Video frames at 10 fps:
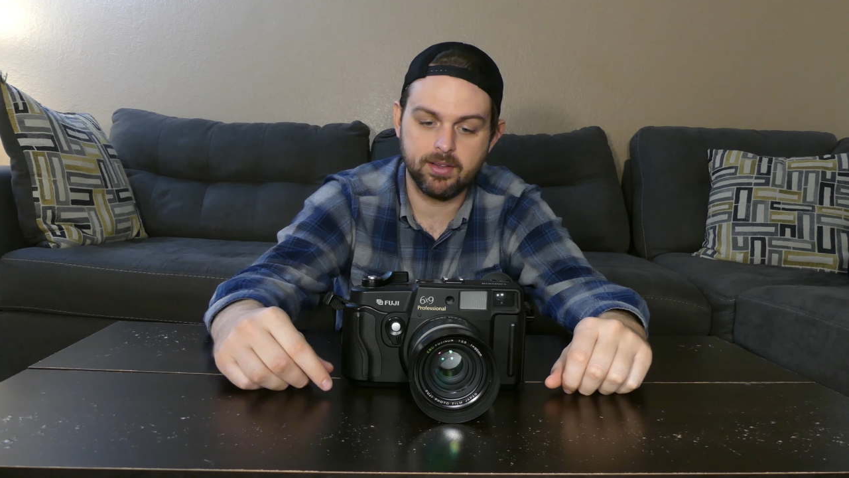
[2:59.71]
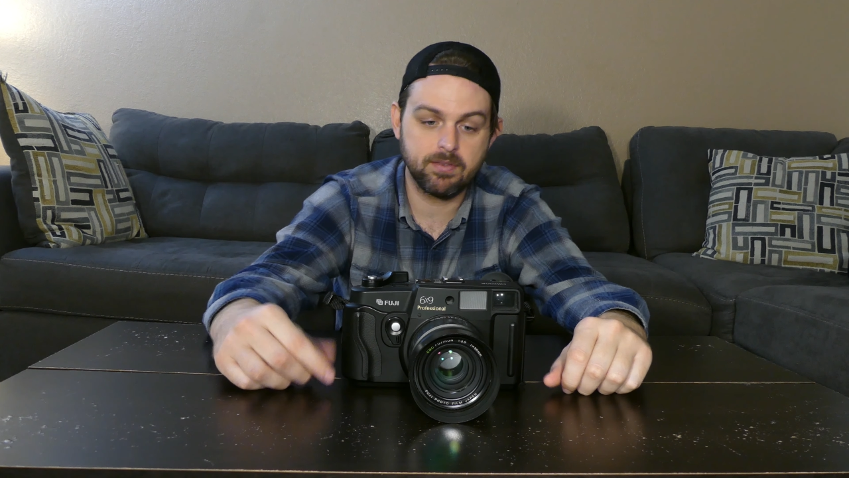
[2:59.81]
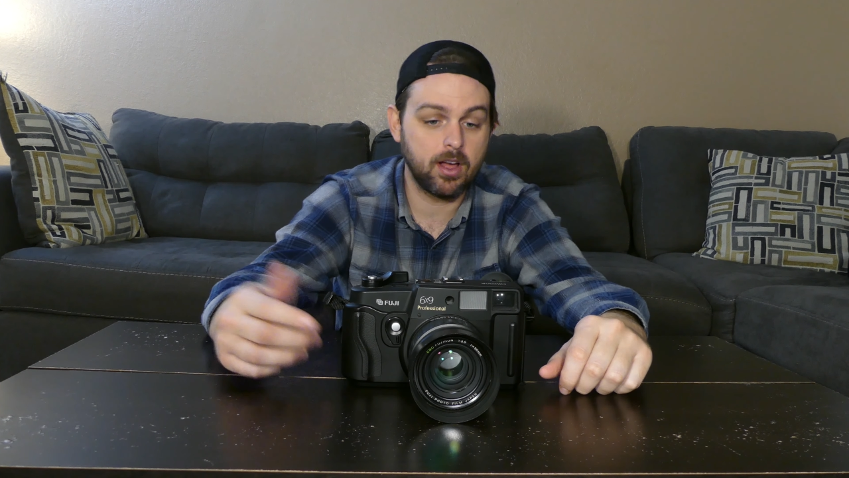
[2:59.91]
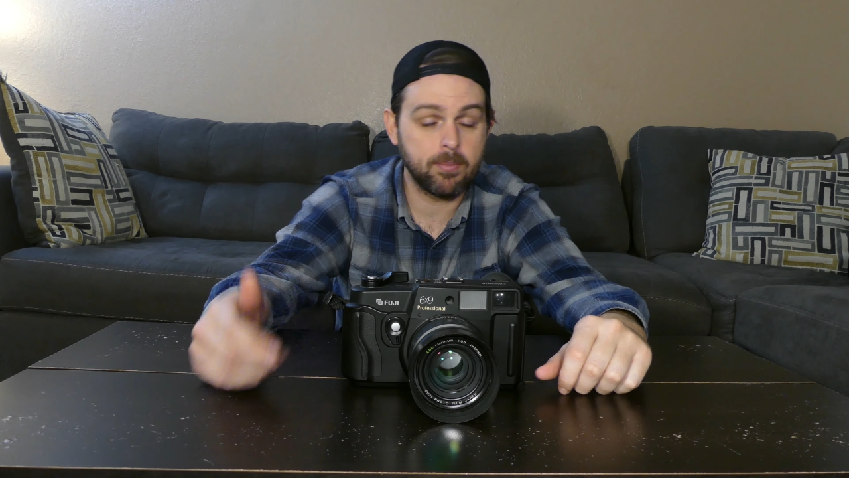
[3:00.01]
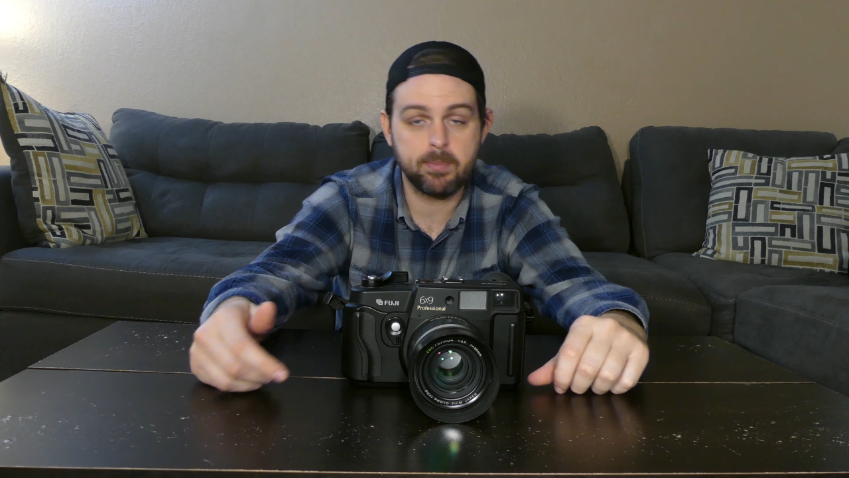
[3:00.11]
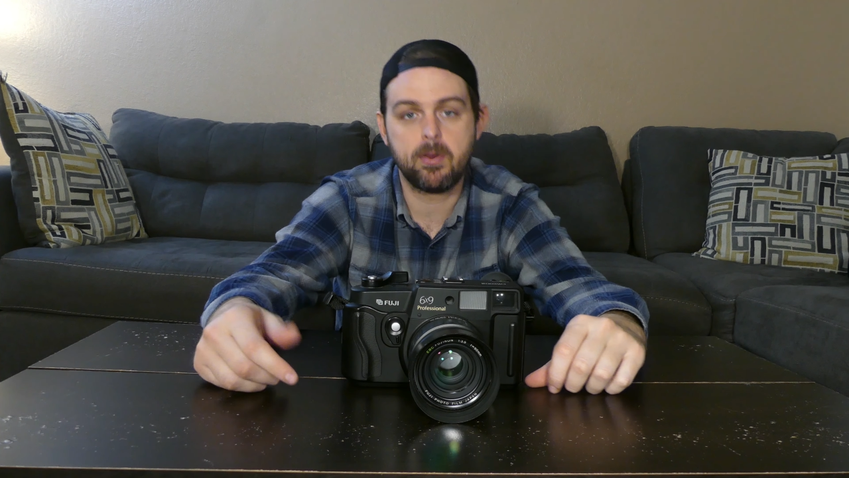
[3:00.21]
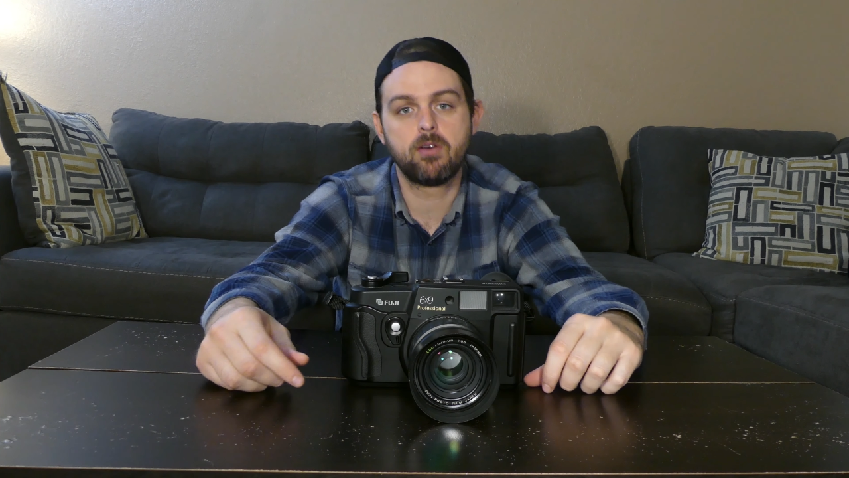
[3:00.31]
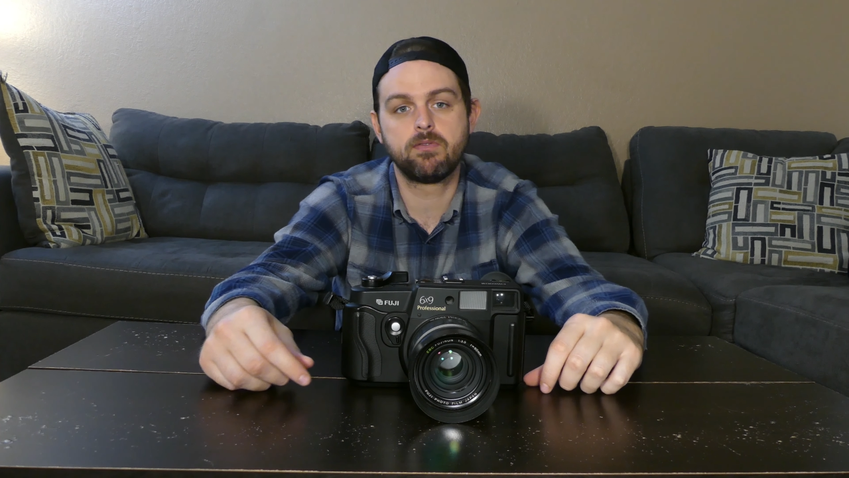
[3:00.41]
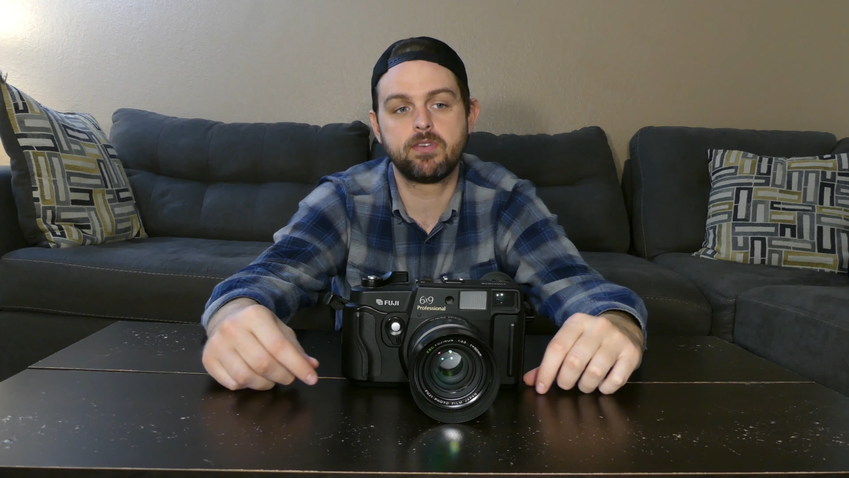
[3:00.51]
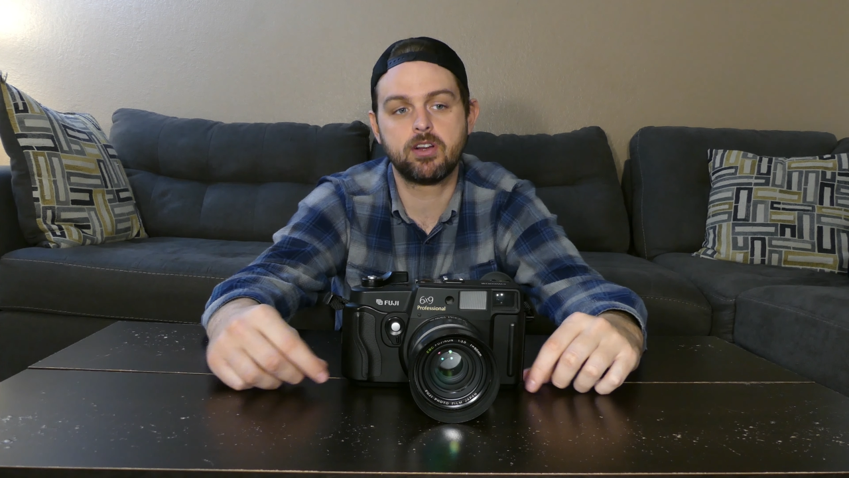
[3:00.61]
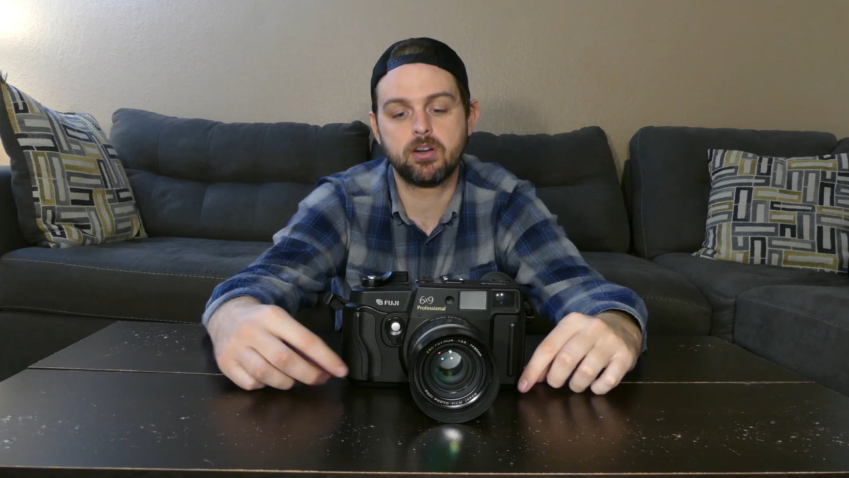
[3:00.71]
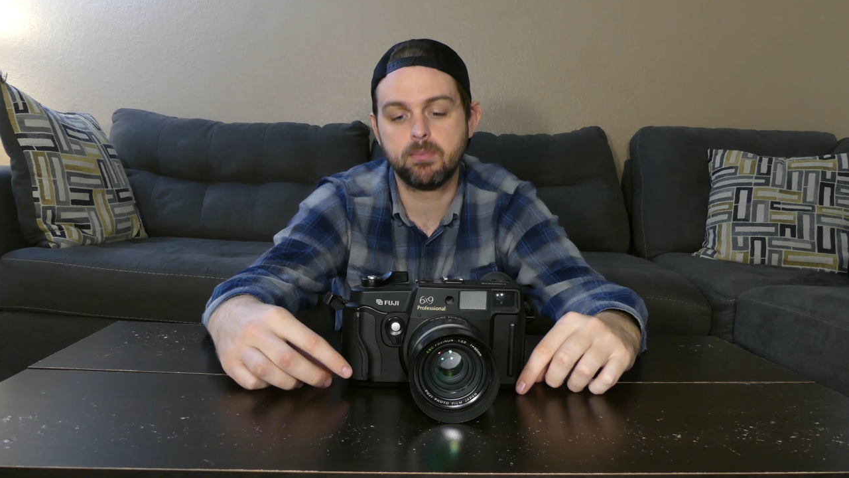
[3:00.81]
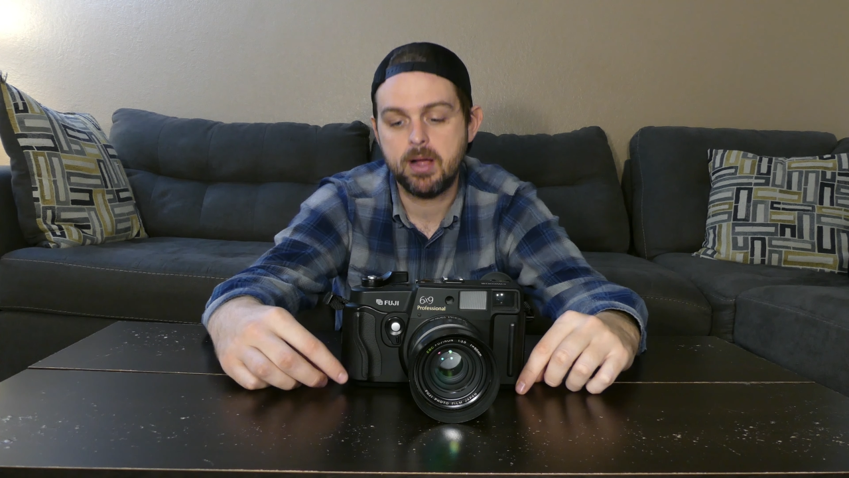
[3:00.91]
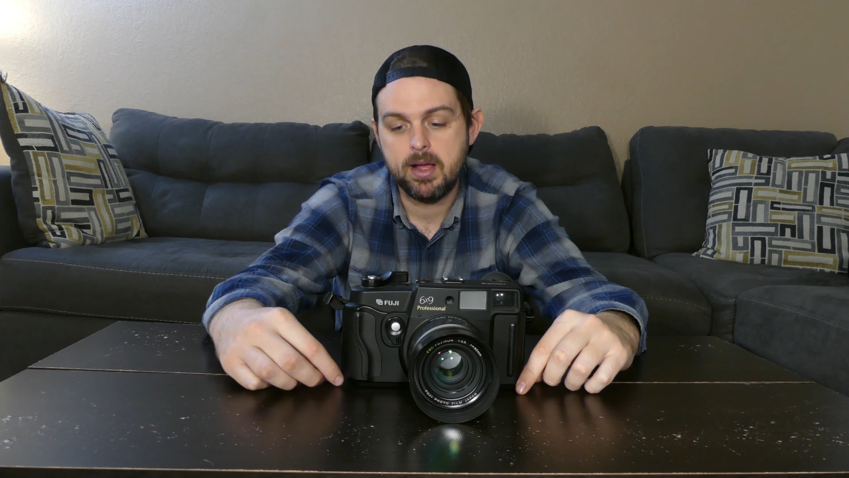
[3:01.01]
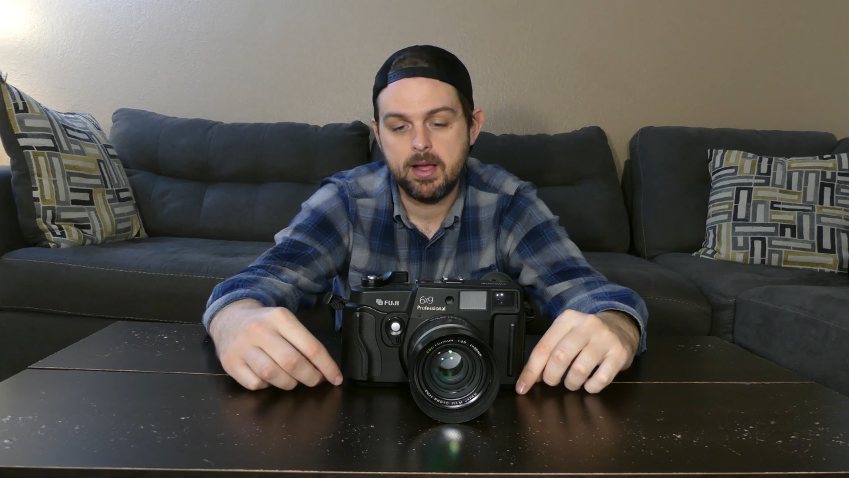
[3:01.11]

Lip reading: developing my own film.